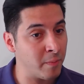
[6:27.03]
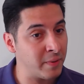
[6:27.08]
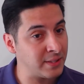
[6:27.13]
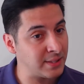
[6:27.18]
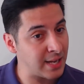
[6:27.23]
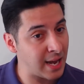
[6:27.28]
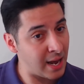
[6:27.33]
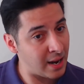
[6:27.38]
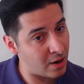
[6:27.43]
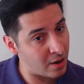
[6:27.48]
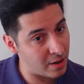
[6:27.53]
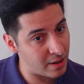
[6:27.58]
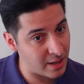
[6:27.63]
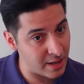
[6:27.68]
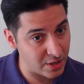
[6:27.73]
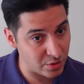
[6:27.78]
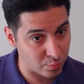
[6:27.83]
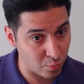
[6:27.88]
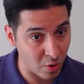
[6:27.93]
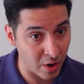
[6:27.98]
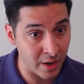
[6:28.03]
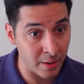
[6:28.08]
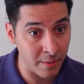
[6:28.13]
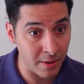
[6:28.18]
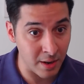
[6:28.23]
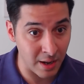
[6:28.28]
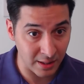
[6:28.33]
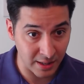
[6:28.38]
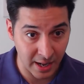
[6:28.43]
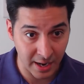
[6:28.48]
because that is what
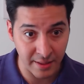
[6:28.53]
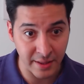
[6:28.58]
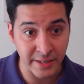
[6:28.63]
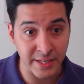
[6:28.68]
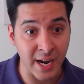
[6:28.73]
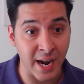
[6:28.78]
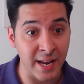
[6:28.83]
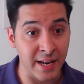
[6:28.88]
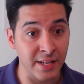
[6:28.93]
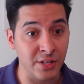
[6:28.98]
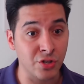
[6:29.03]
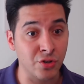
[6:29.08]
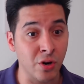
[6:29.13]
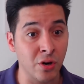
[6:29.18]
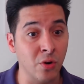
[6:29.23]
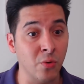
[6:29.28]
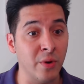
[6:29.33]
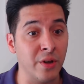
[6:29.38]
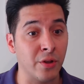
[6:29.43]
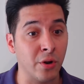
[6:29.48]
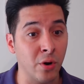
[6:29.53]
a lot of the tight ends struggle with